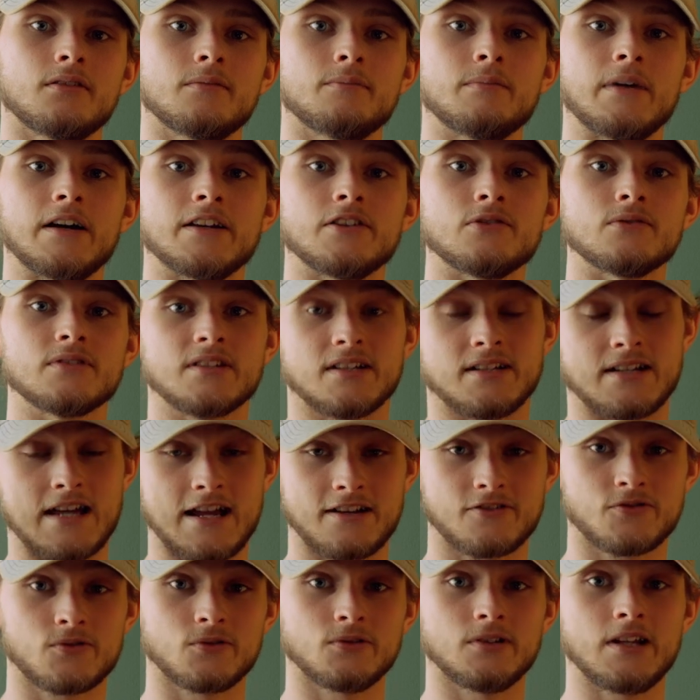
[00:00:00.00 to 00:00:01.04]
by using
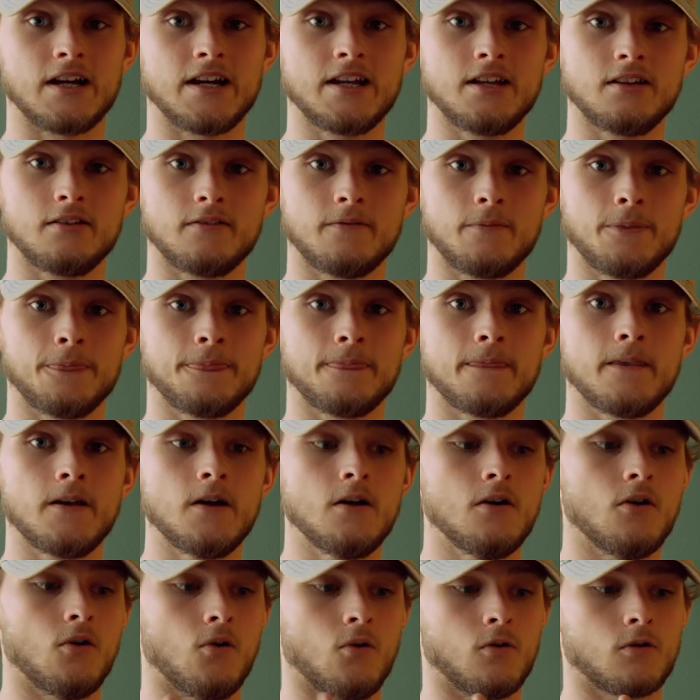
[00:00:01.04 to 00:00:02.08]
natural light
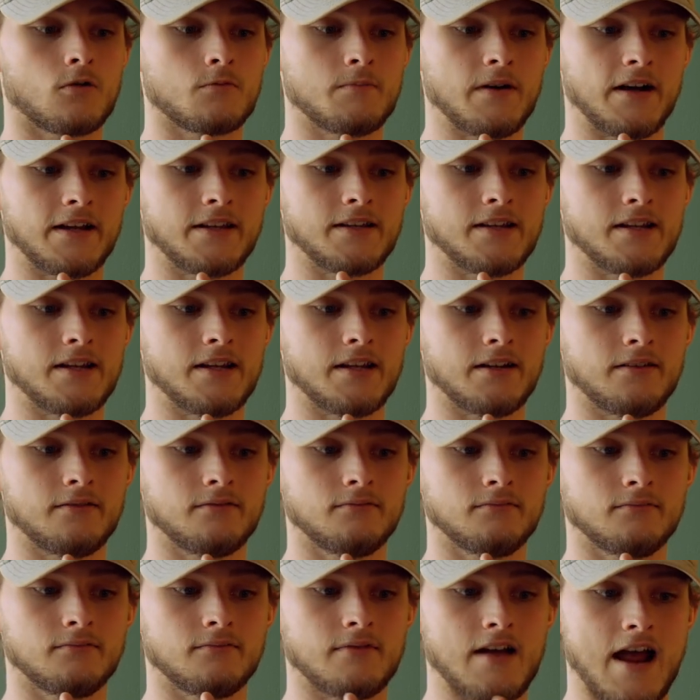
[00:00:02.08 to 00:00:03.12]
or by
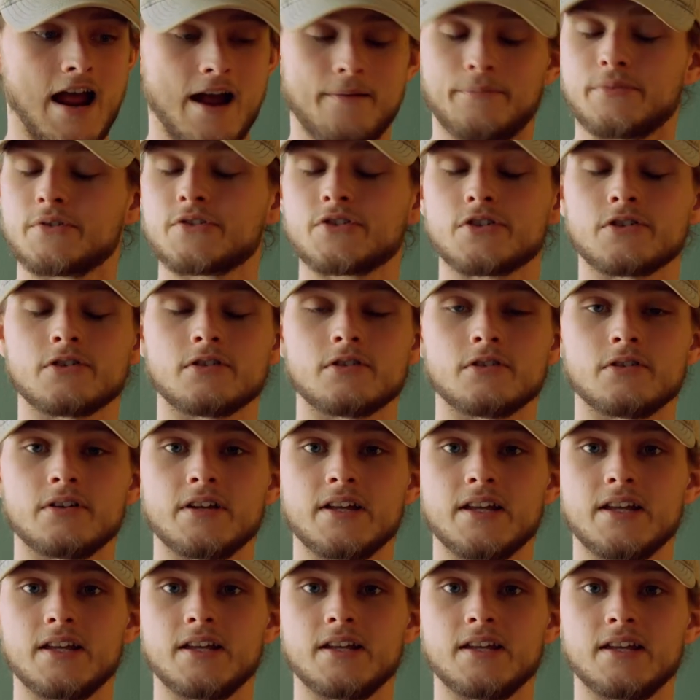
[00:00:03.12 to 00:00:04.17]
getting Aputure
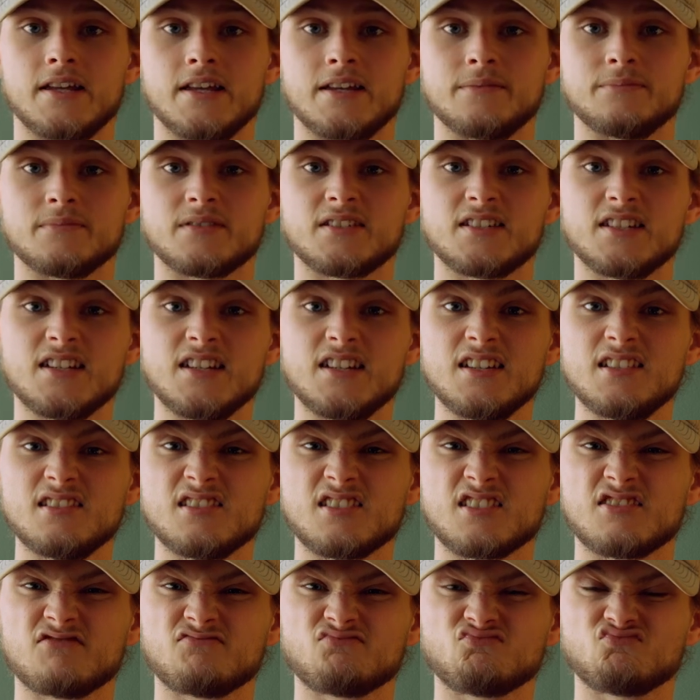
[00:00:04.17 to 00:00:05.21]

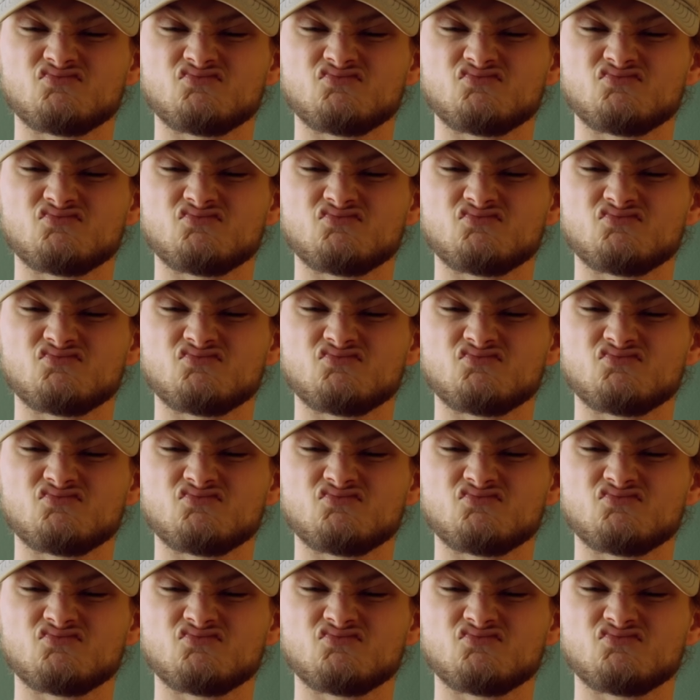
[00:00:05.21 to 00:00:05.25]
MCs,